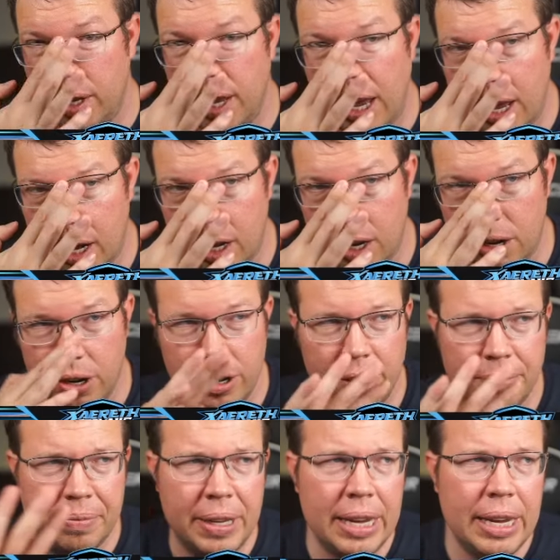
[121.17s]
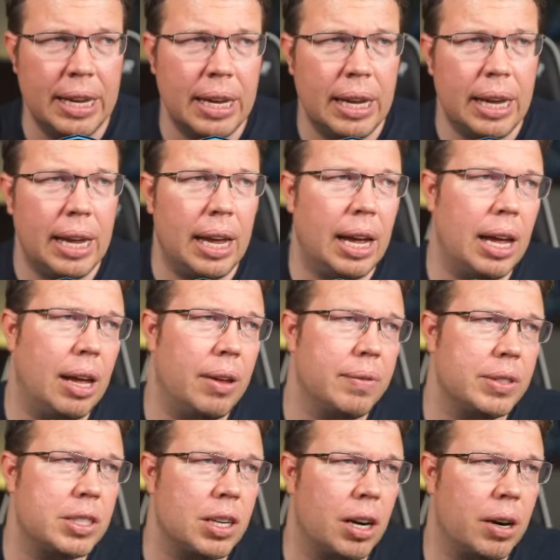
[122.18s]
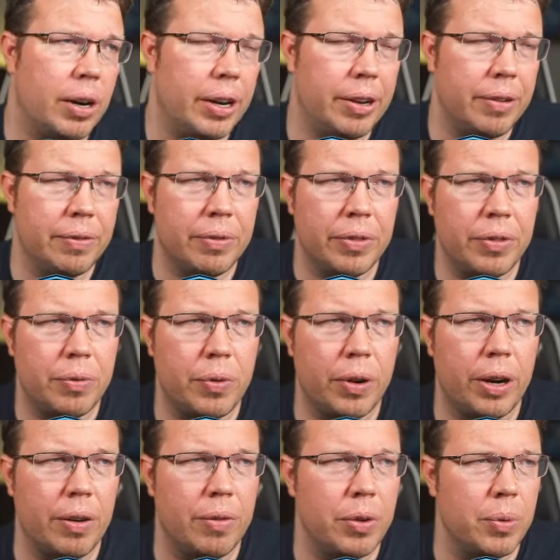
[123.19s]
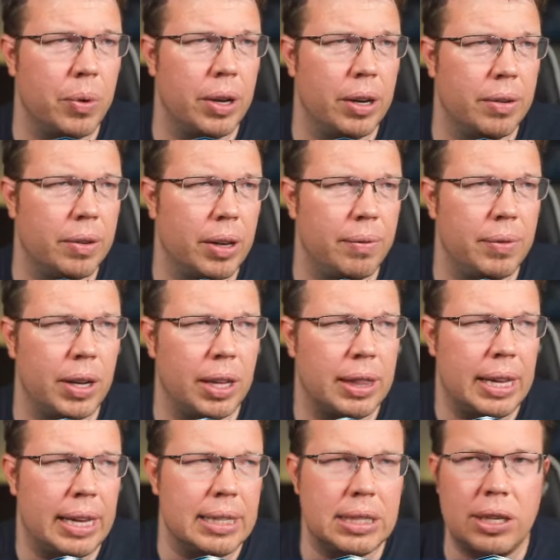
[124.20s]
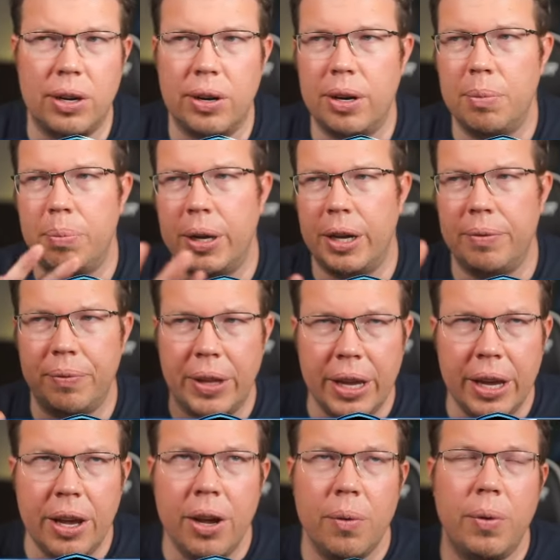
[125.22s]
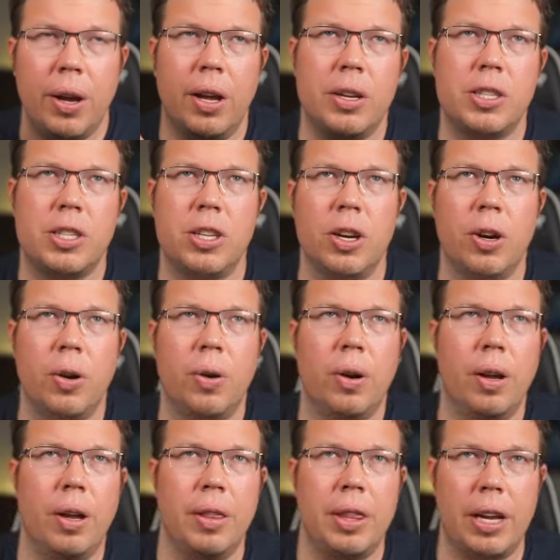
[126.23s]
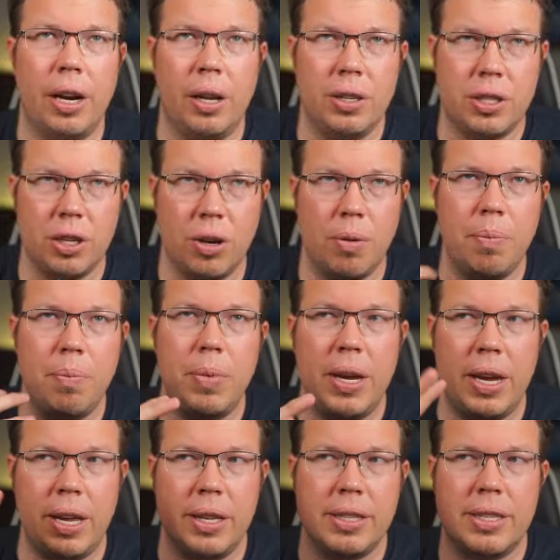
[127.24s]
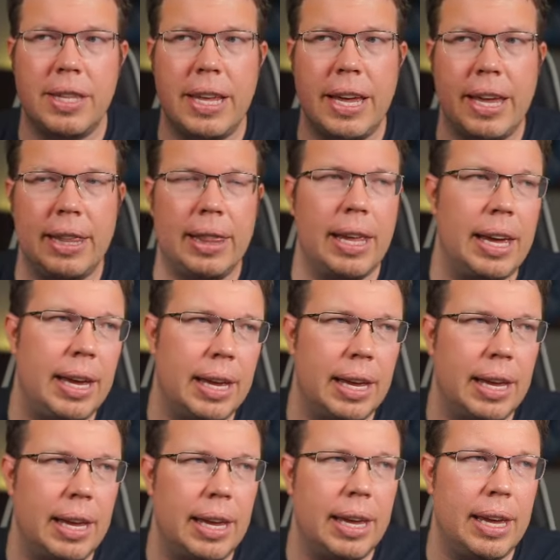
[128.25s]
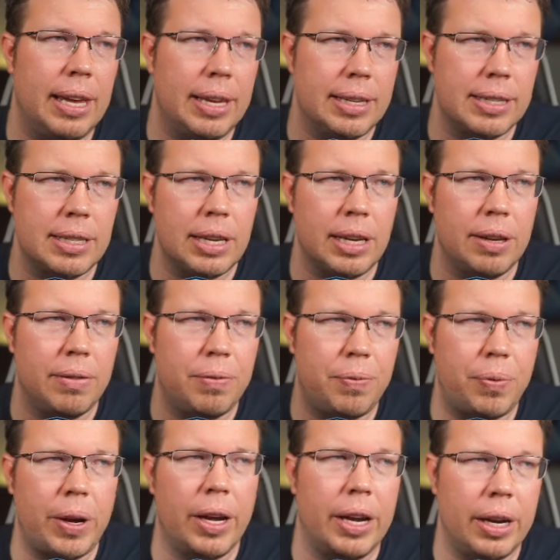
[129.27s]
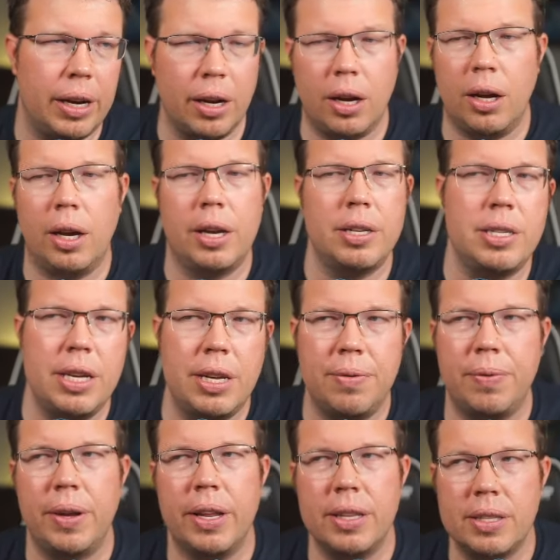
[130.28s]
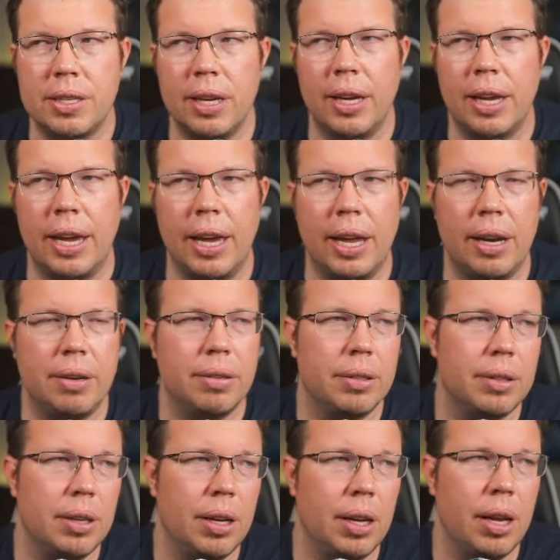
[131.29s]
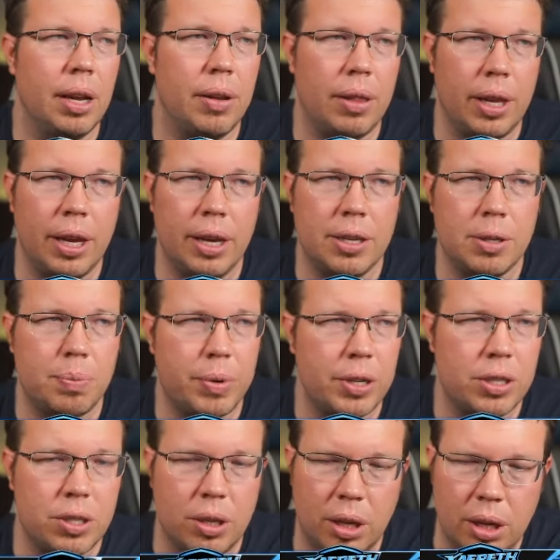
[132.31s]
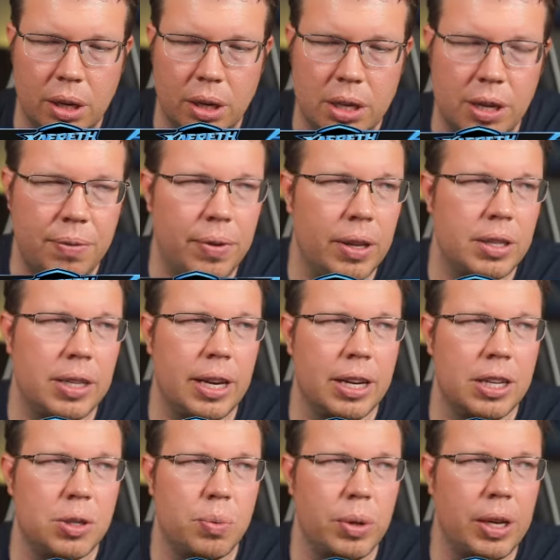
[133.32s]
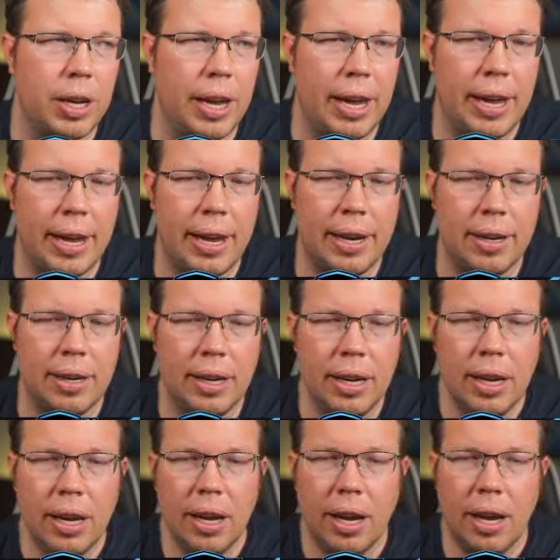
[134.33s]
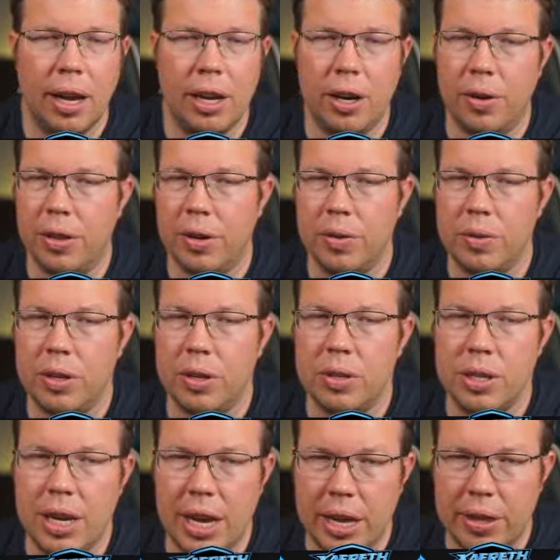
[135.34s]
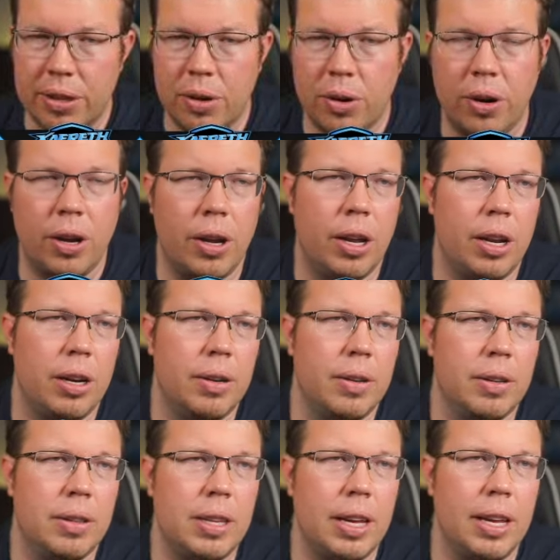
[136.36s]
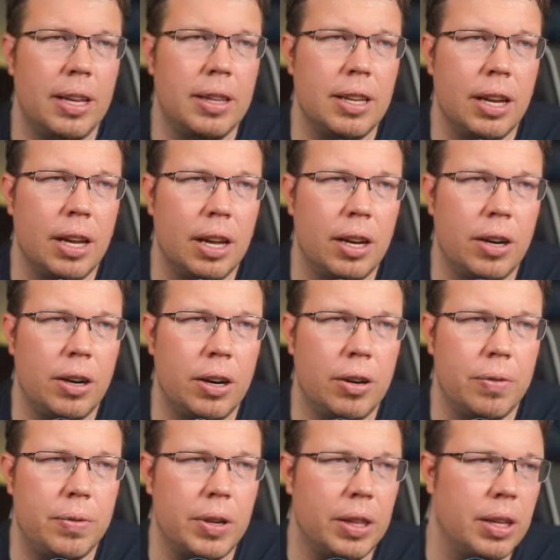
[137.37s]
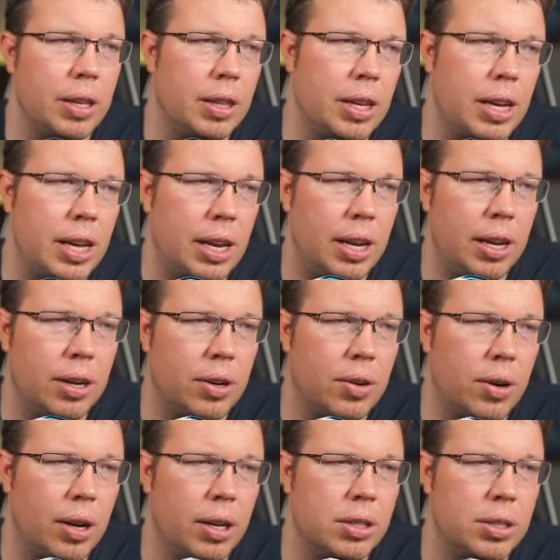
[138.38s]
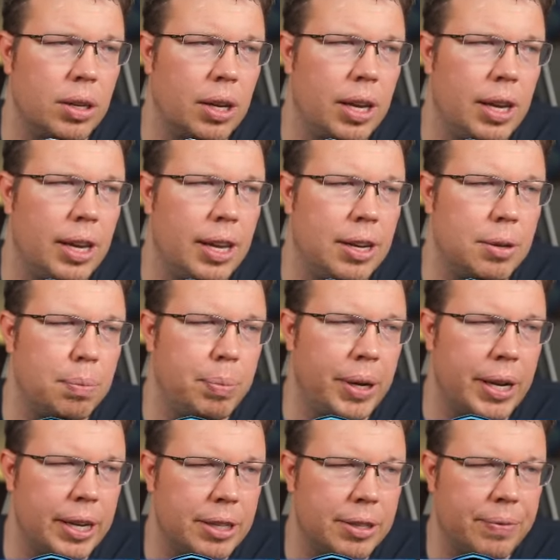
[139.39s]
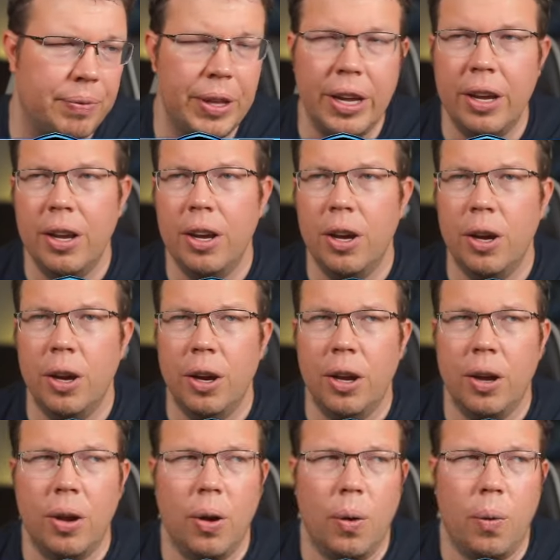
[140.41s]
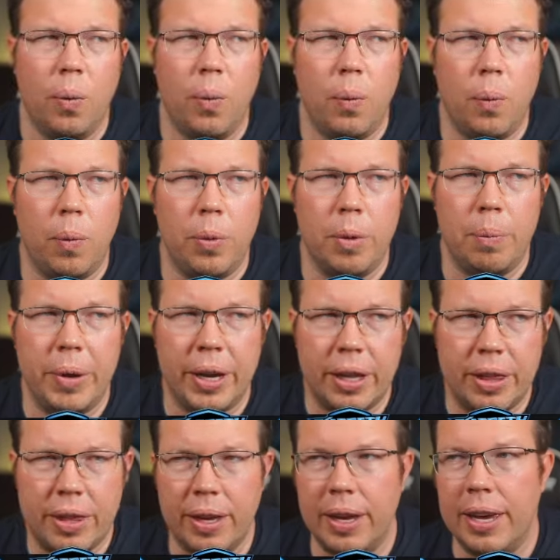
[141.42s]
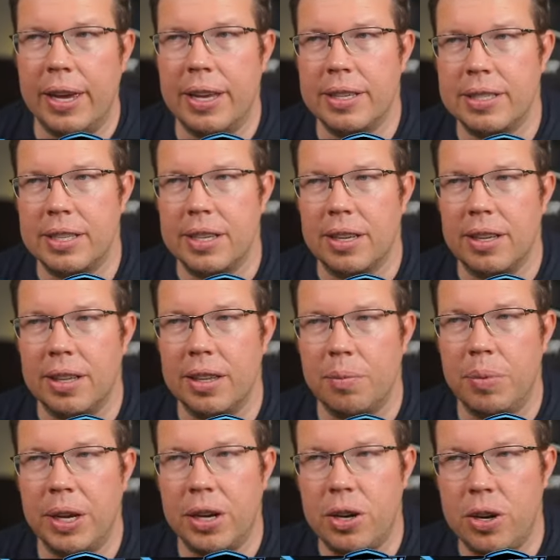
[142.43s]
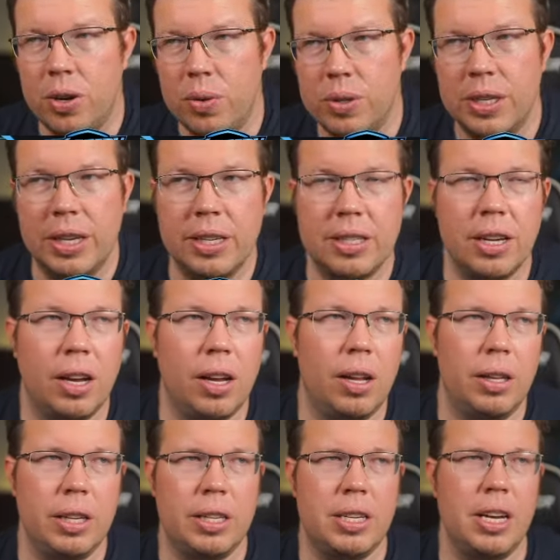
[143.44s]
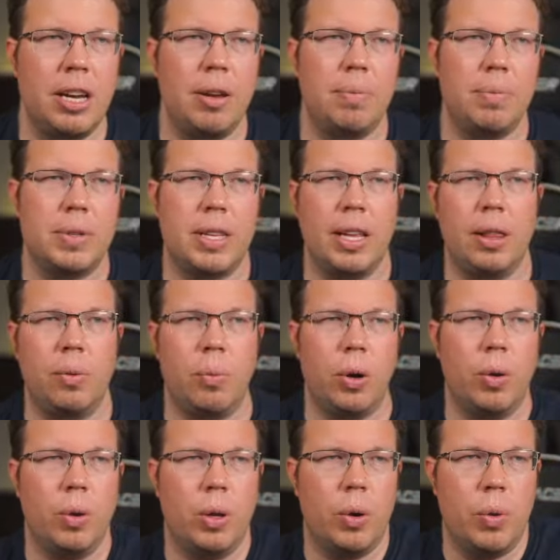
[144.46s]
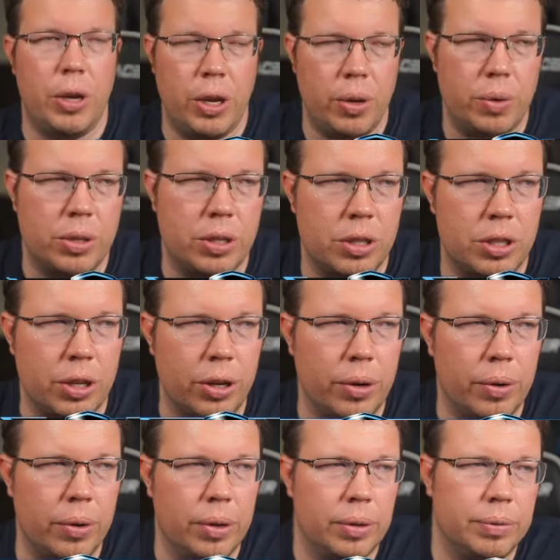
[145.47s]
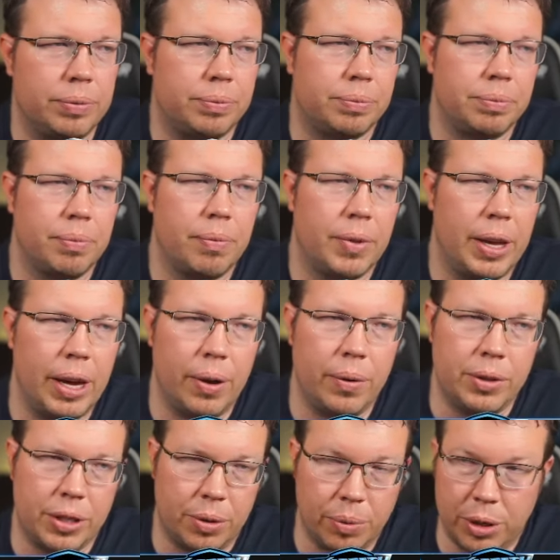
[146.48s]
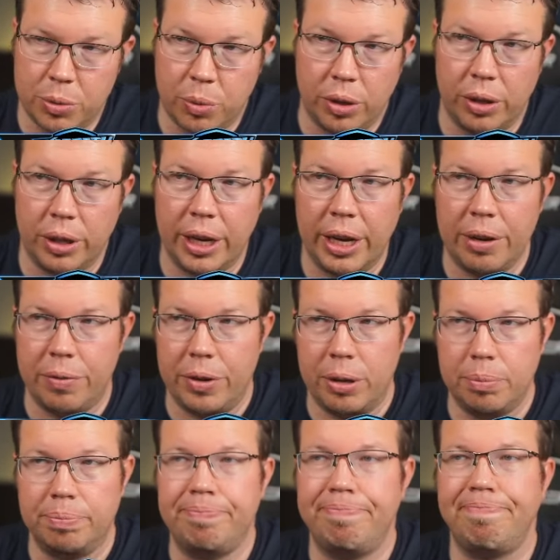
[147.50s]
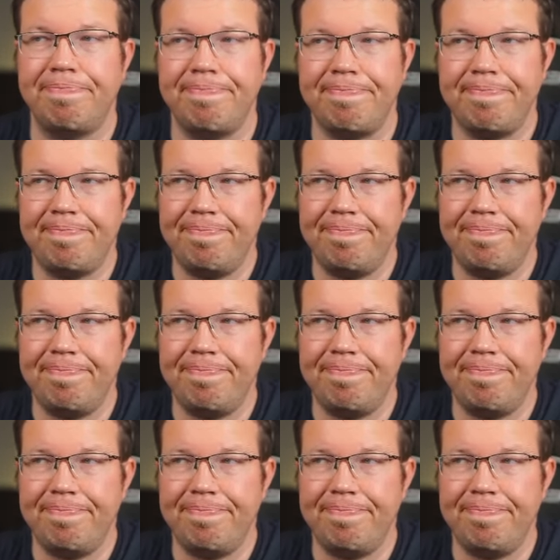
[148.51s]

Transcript: Relic aiding her. I'm sorry for everyone. I'm not that sorry, but we also that also means that Leia is fine on defense again. Leia is pretty strong on defense actually, and you know, there's Eth Kron that got nerfed. I think the Gideon Kron took a hit, but the big thing is, the big news is, all the teams that Rolo used to counter, which were a lot of them,